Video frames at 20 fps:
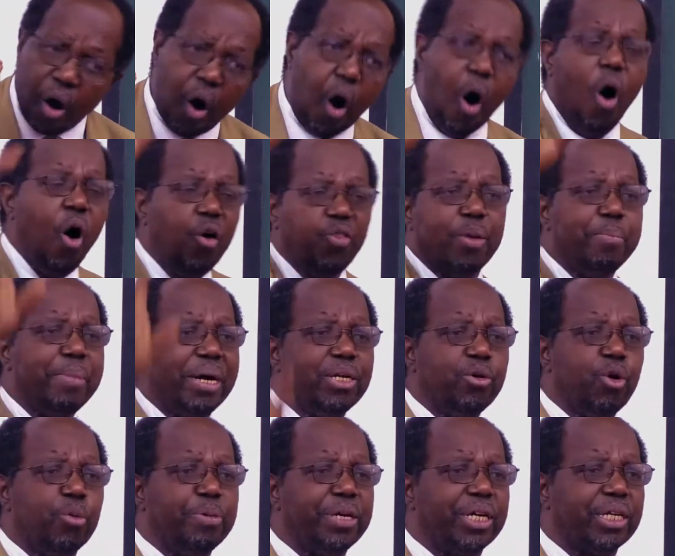All the
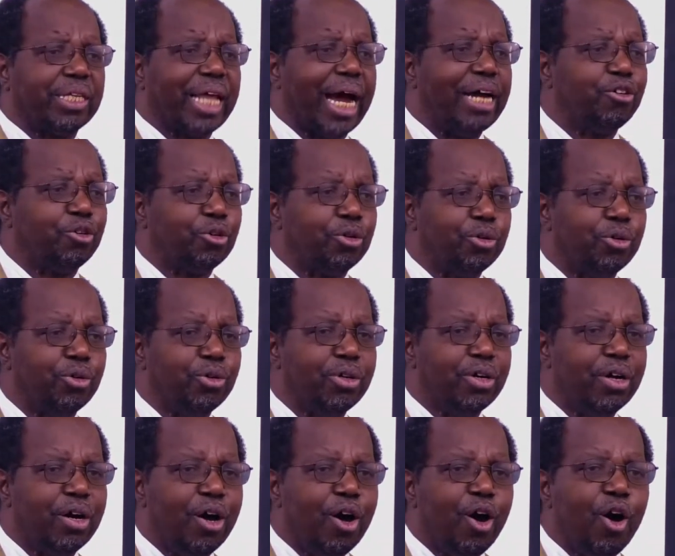money will be returned to you.
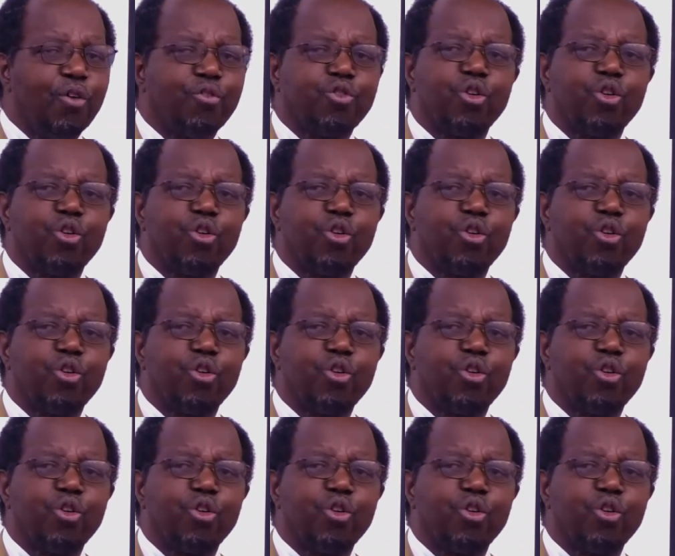Wow.